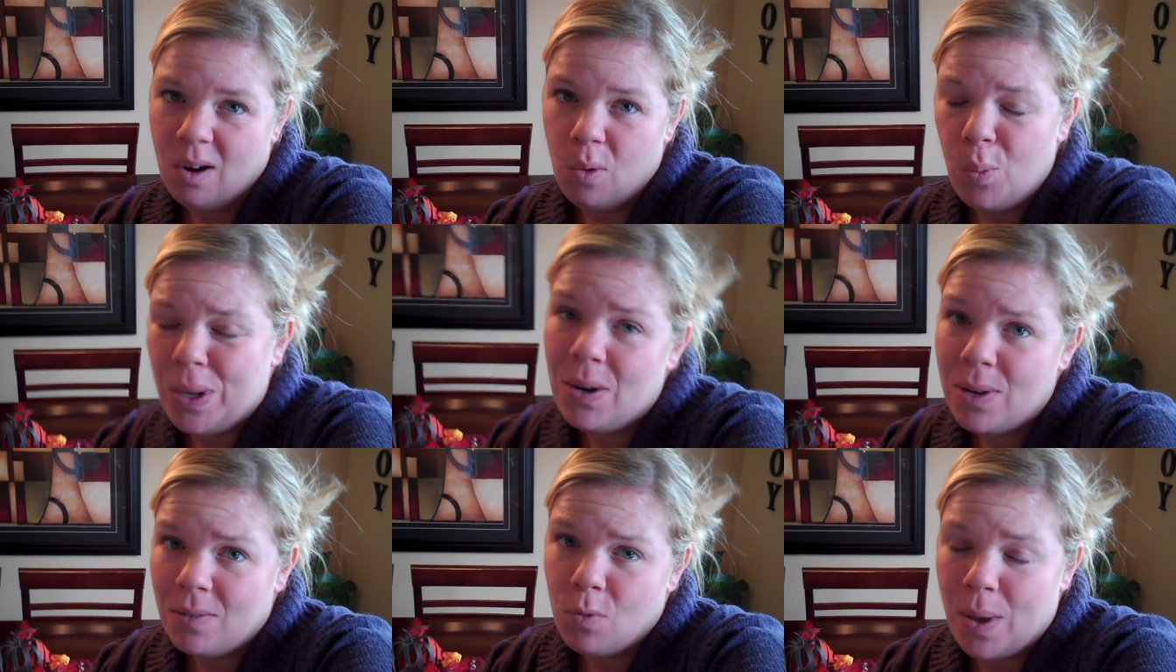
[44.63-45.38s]
we
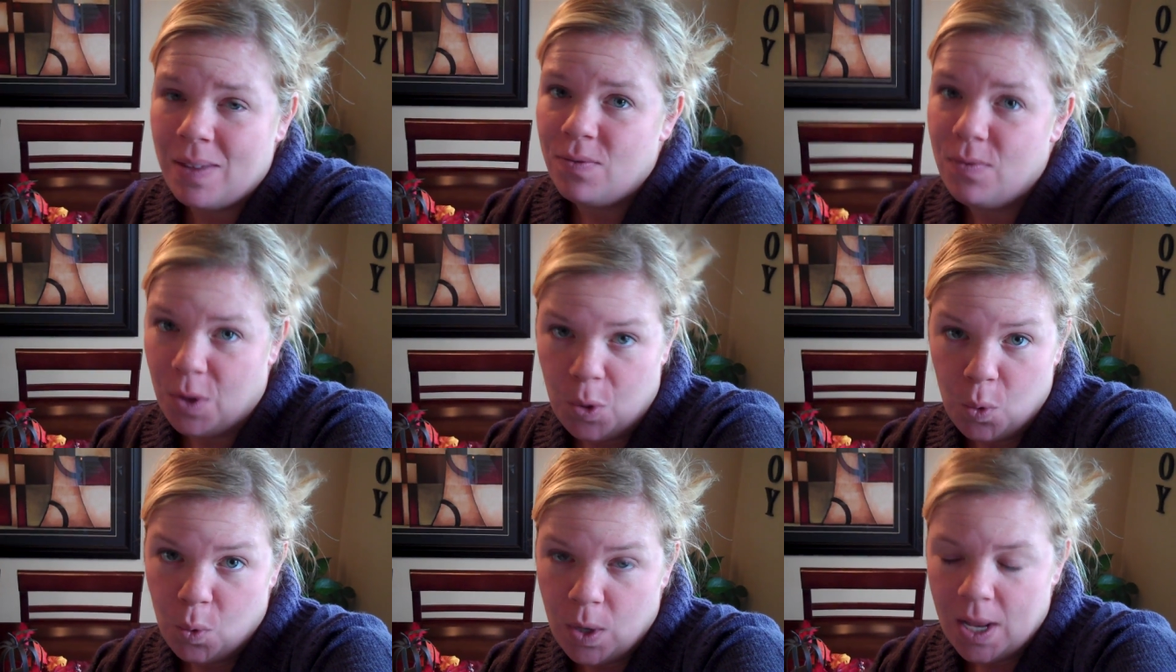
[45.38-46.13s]
don't give away
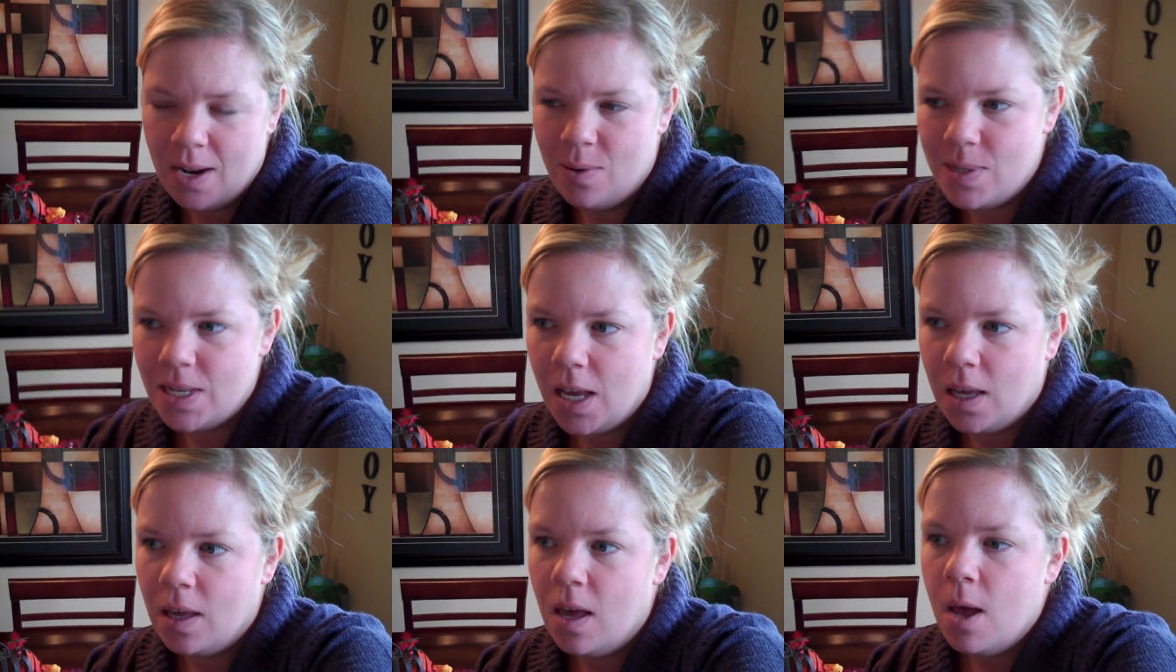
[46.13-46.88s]
food. And I was
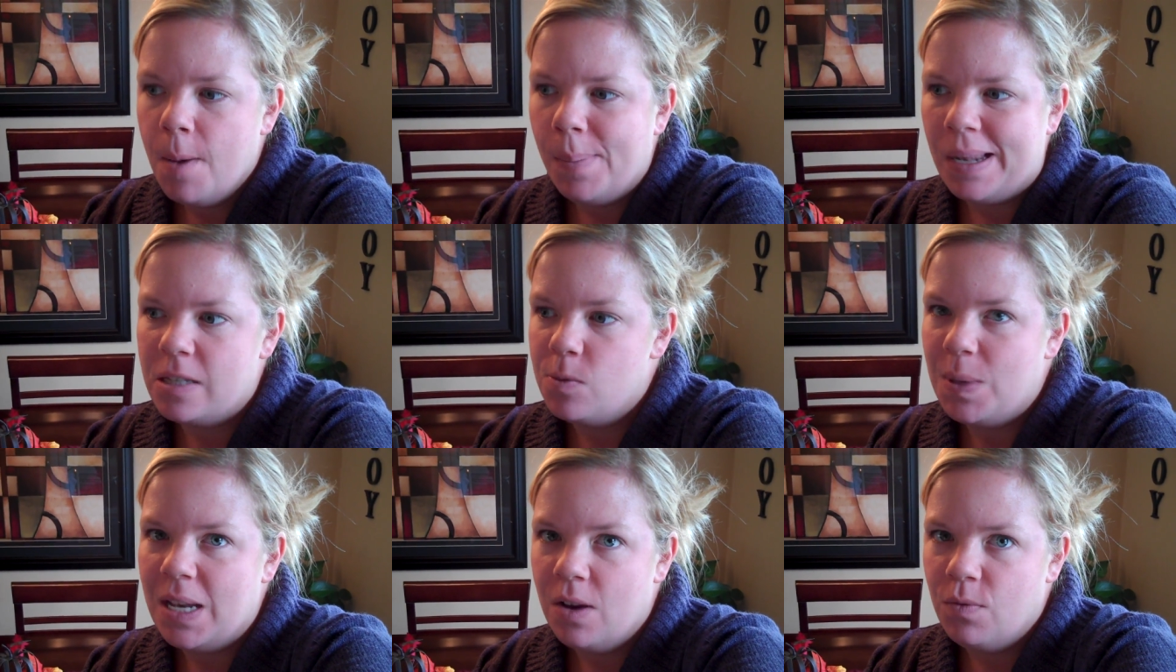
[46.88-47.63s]
like, but it's
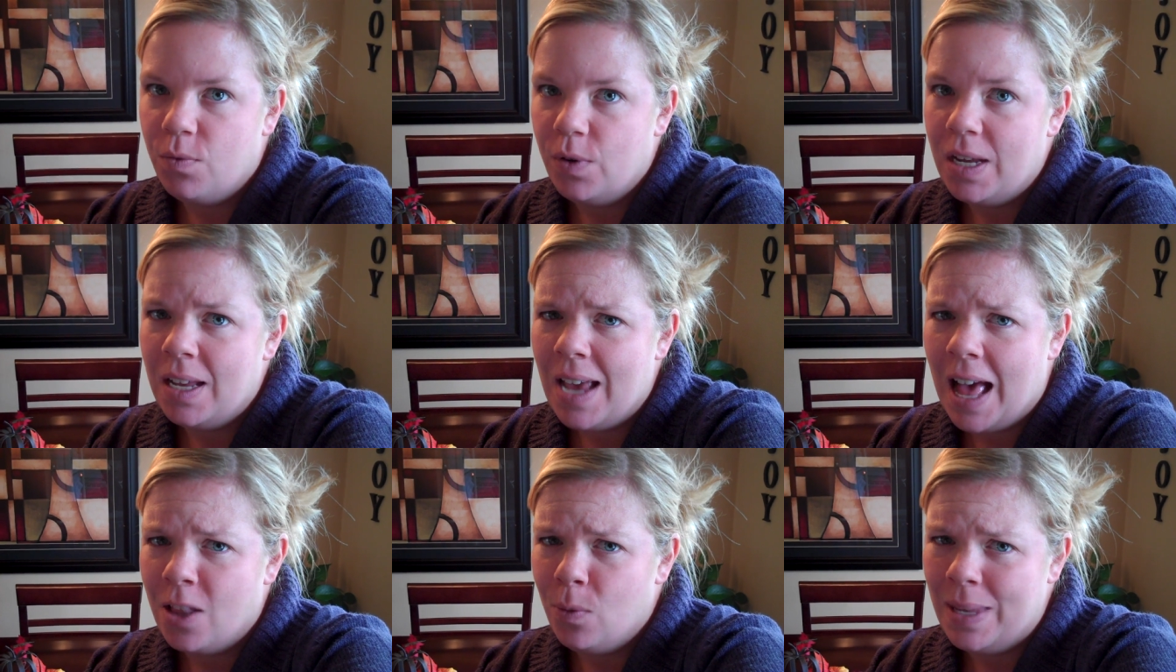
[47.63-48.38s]
peanut-free
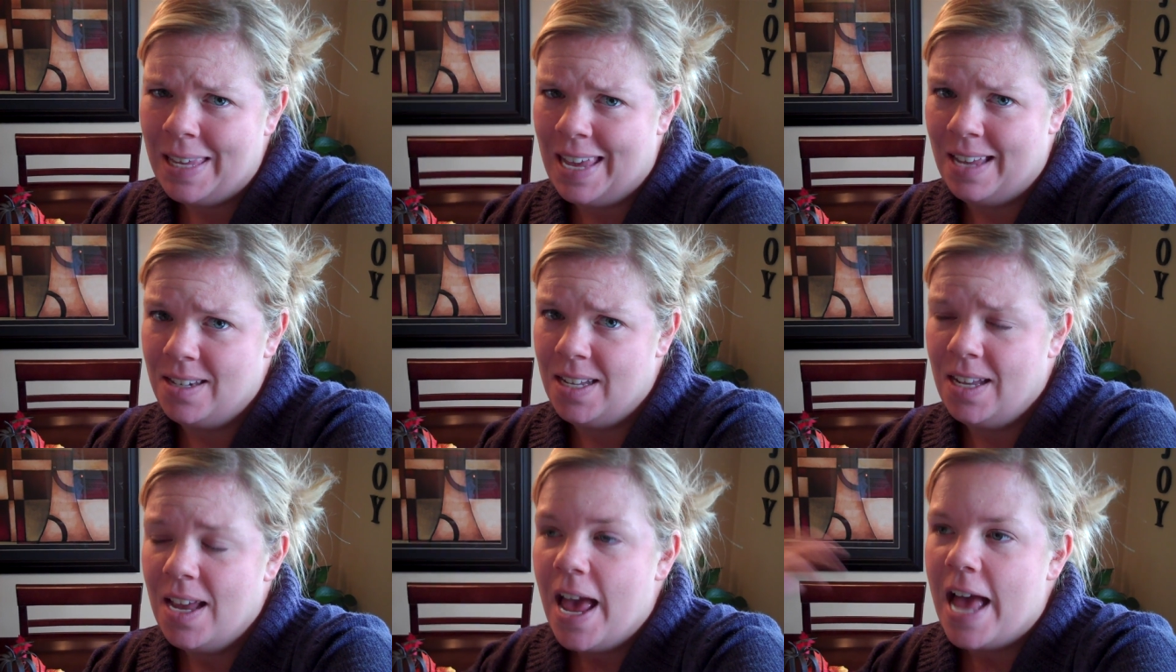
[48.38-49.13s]
Halloween
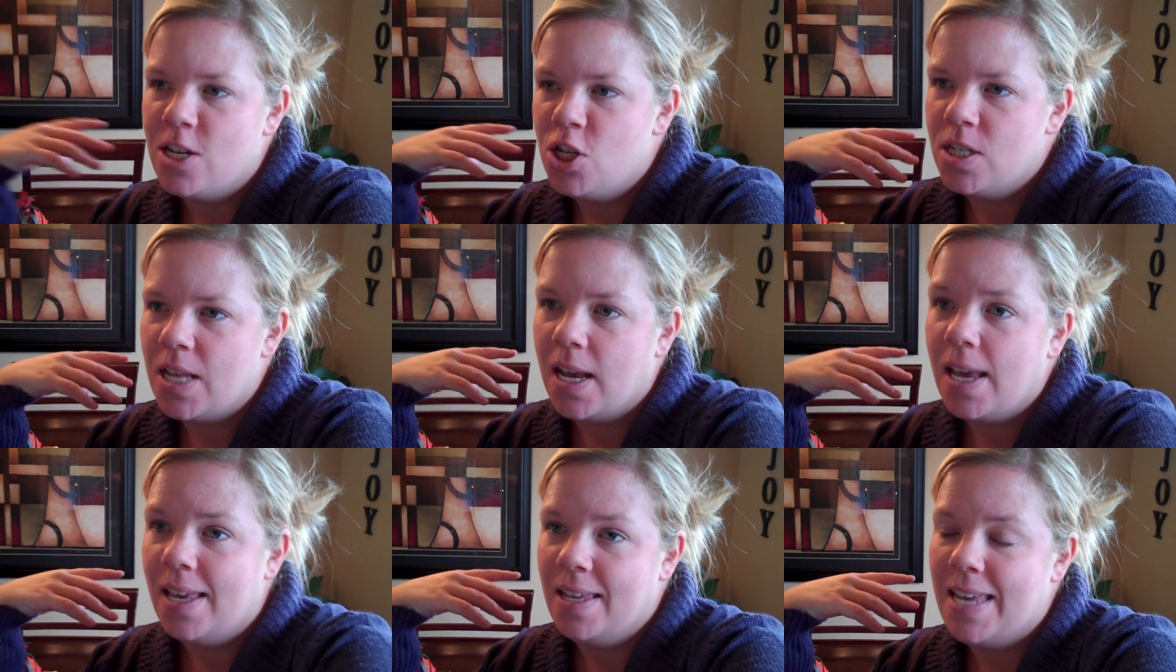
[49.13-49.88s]
candy. And she's
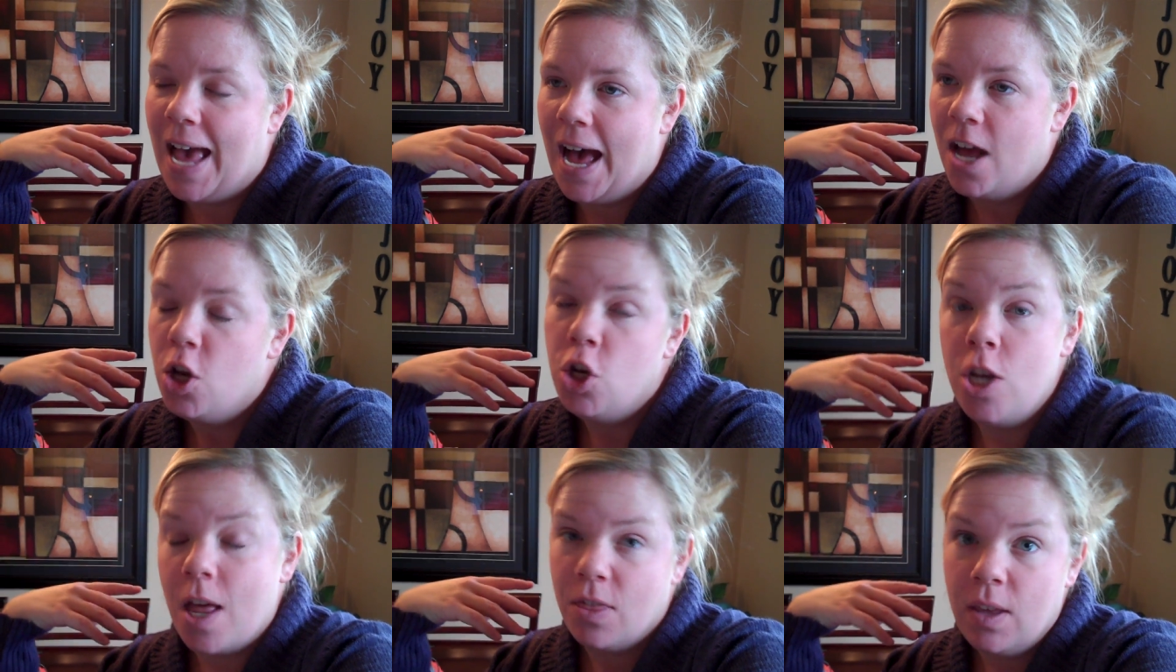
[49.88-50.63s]
like, yeah,
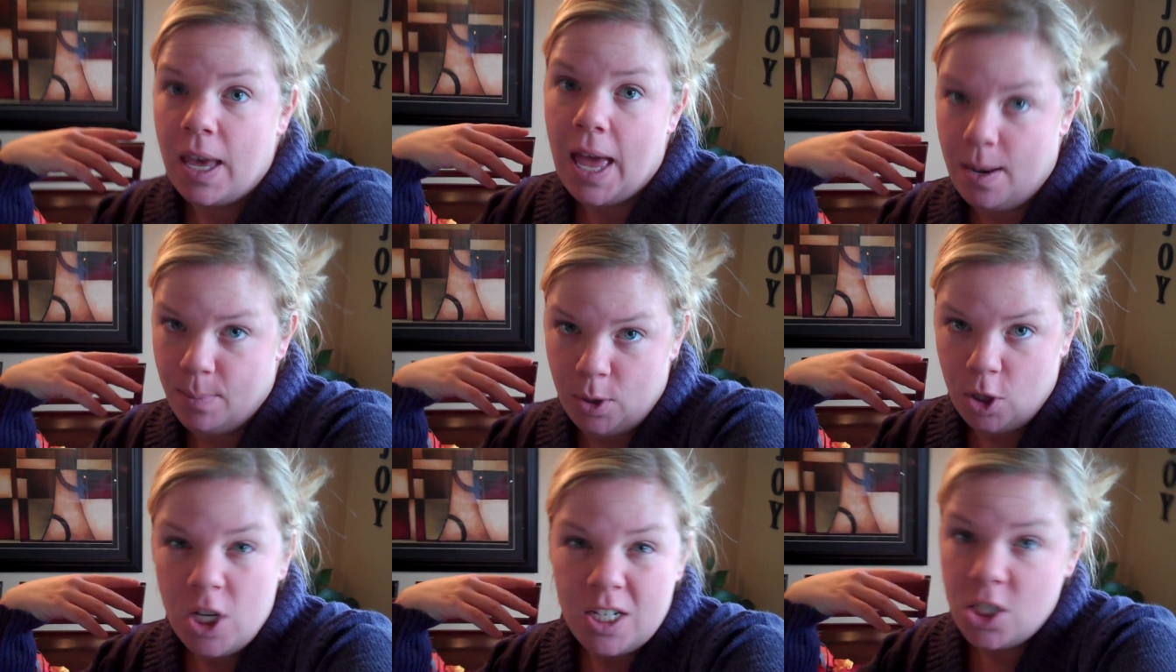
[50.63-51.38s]
nothing
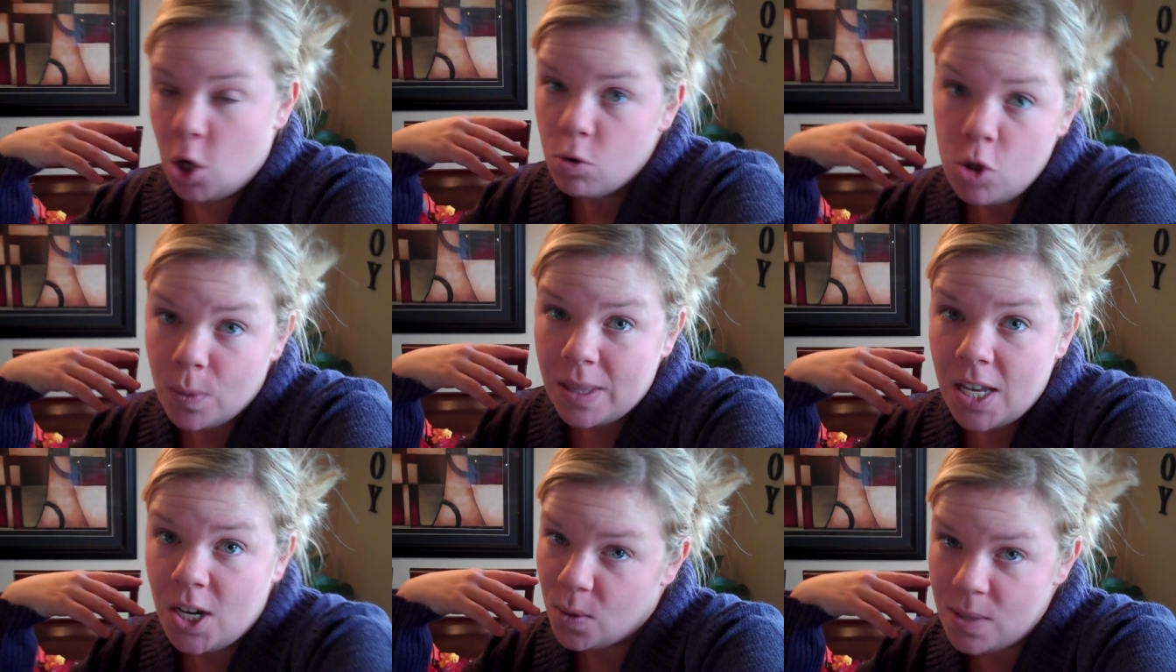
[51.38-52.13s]
edible. Don't you read
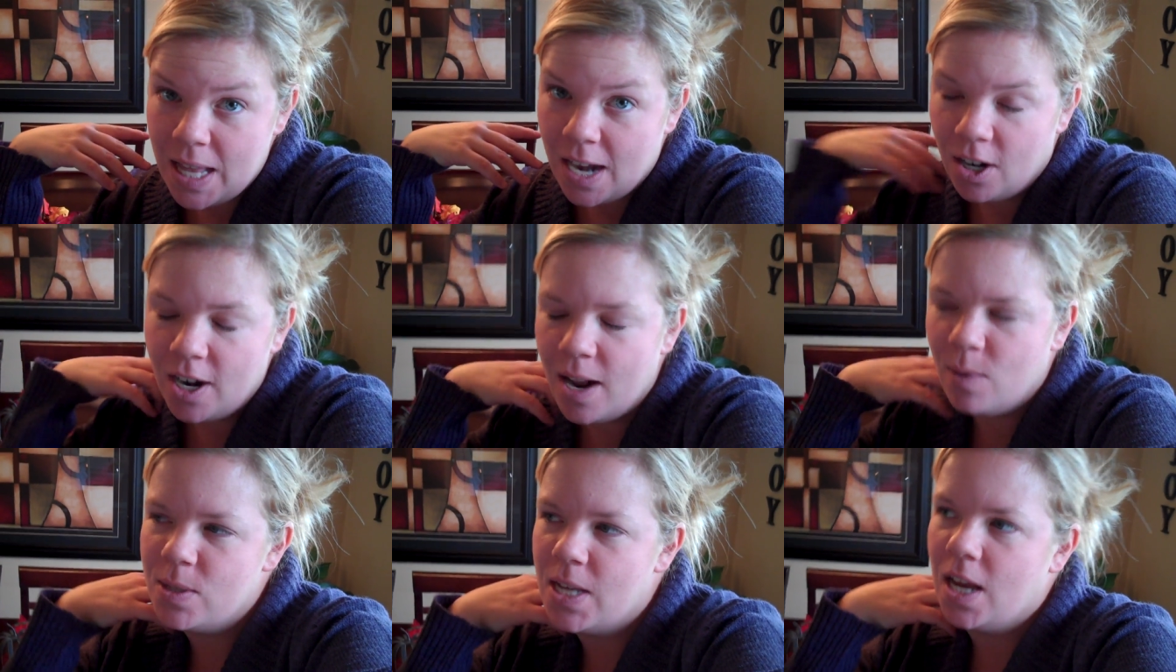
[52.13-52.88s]
the newsletter? And
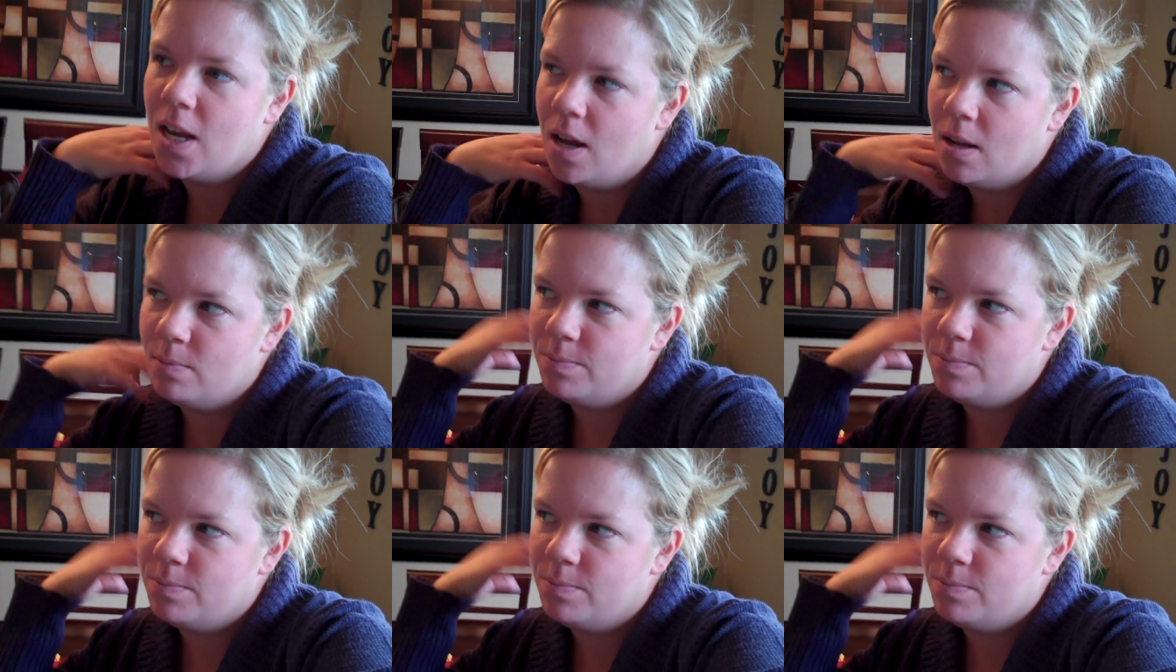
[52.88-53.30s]
I was like,